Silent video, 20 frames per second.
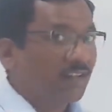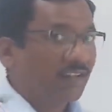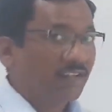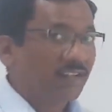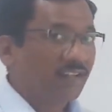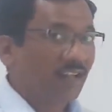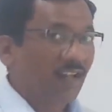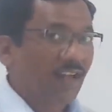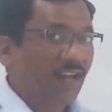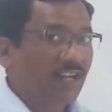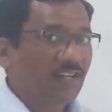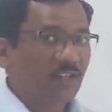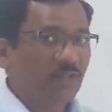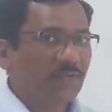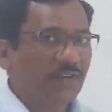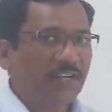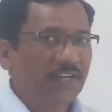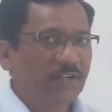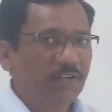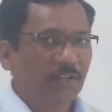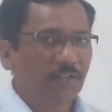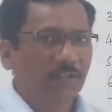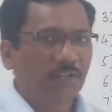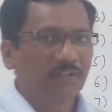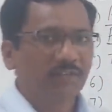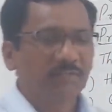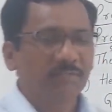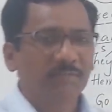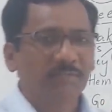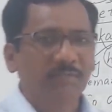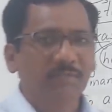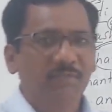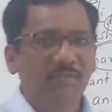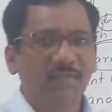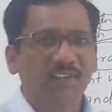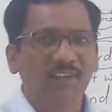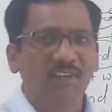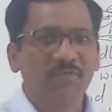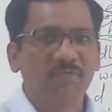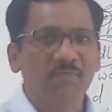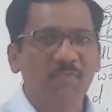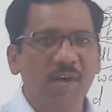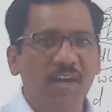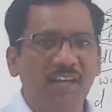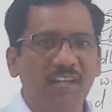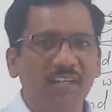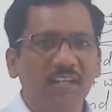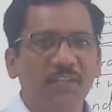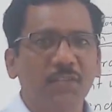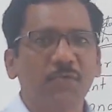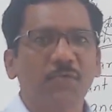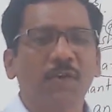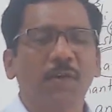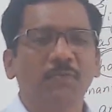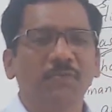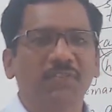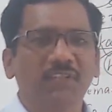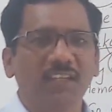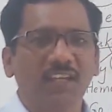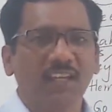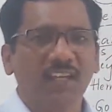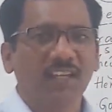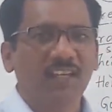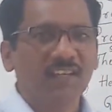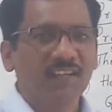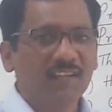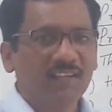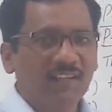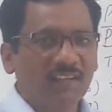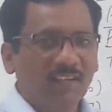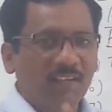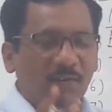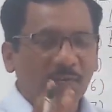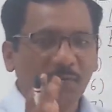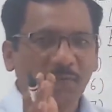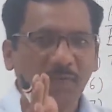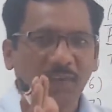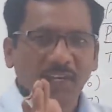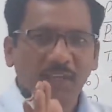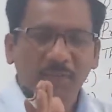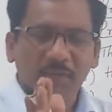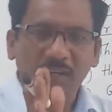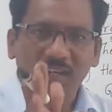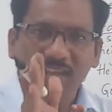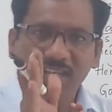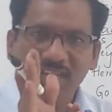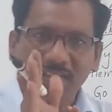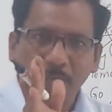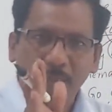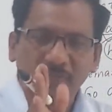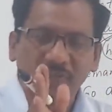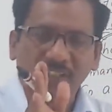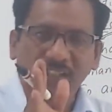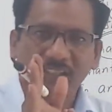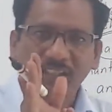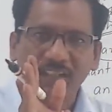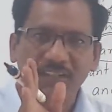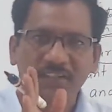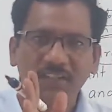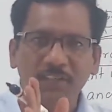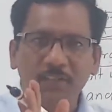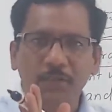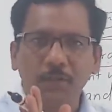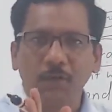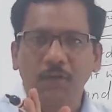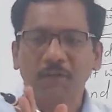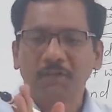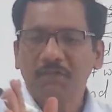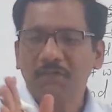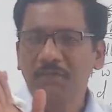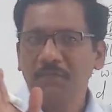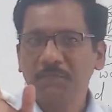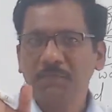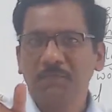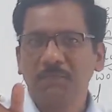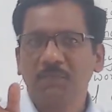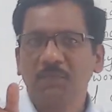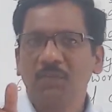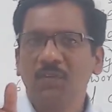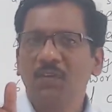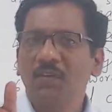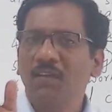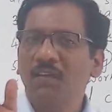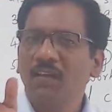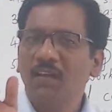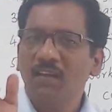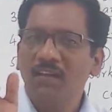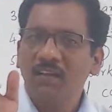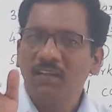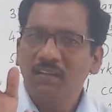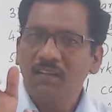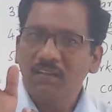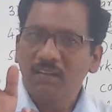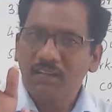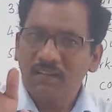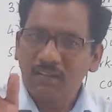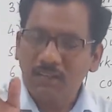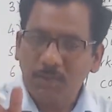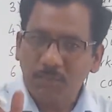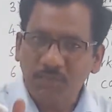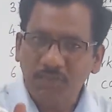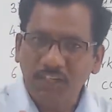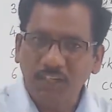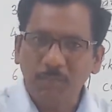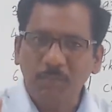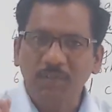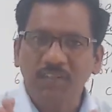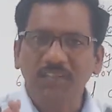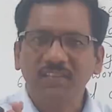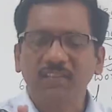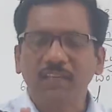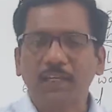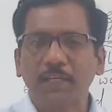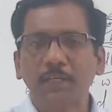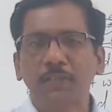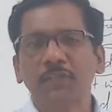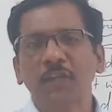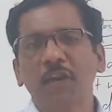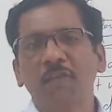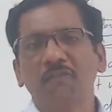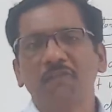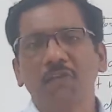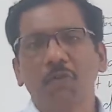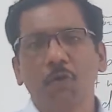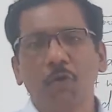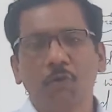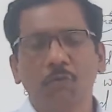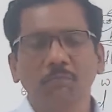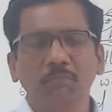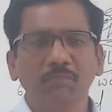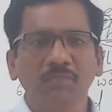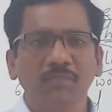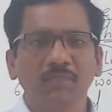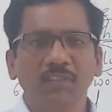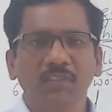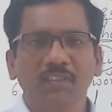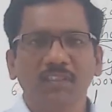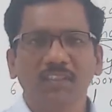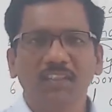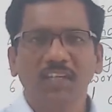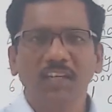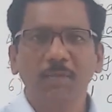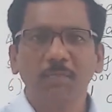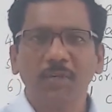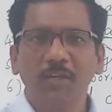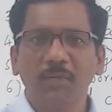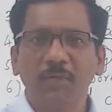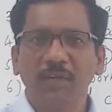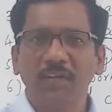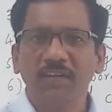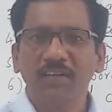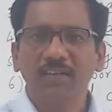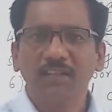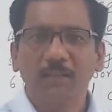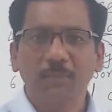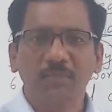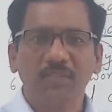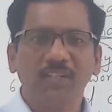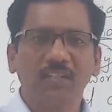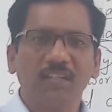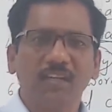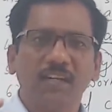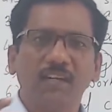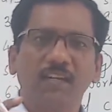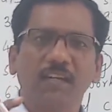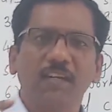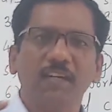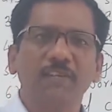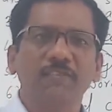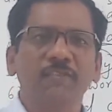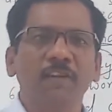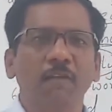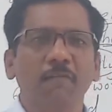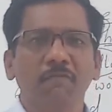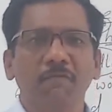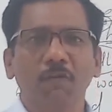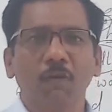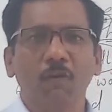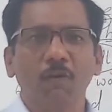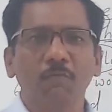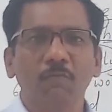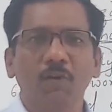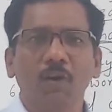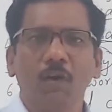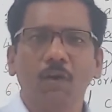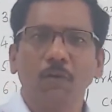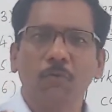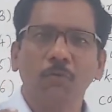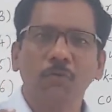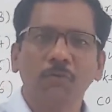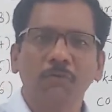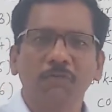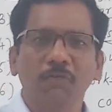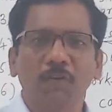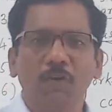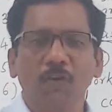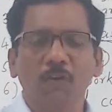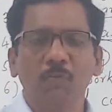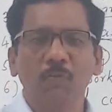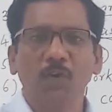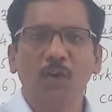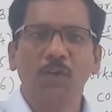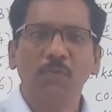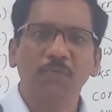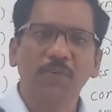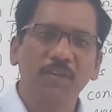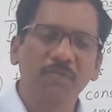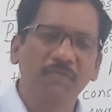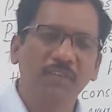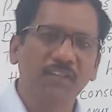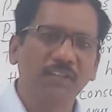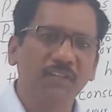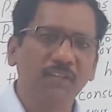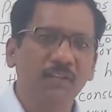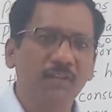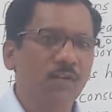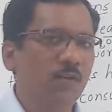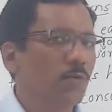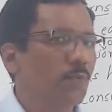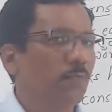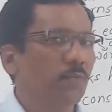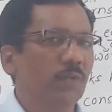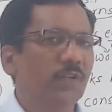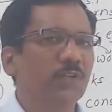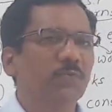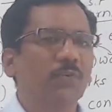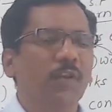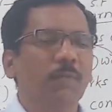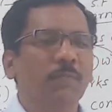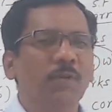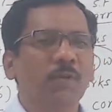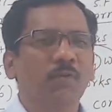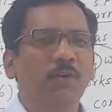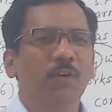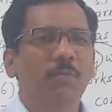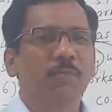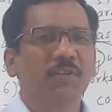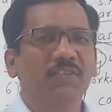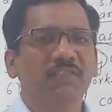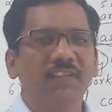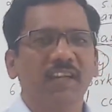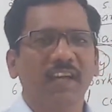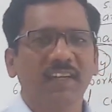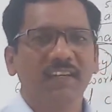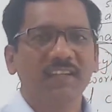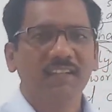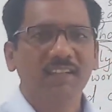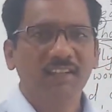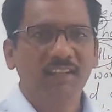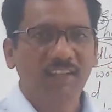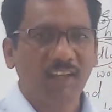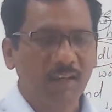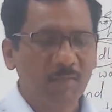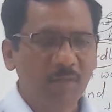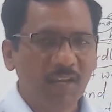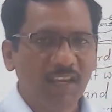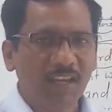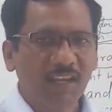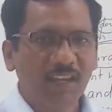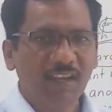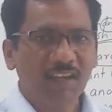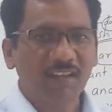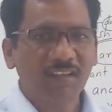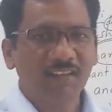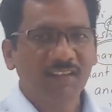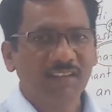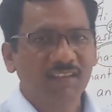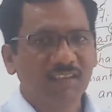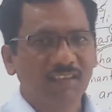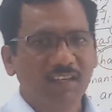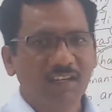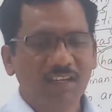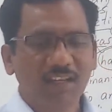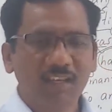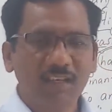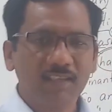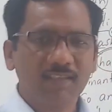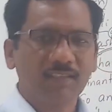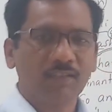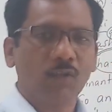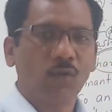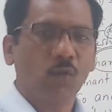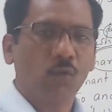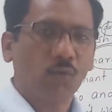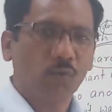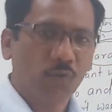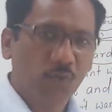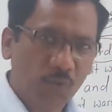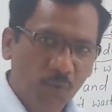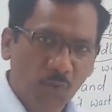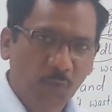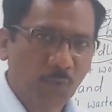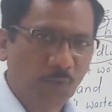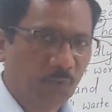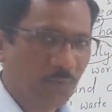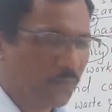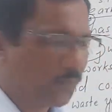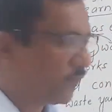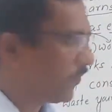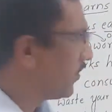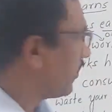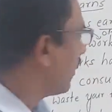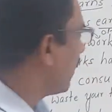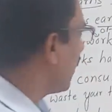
In the last video of mine, you have seen whenever the subject consists of subject plus original form, in between subject and original form or root form or V1, which helping verb is silent? Tell me. That is do.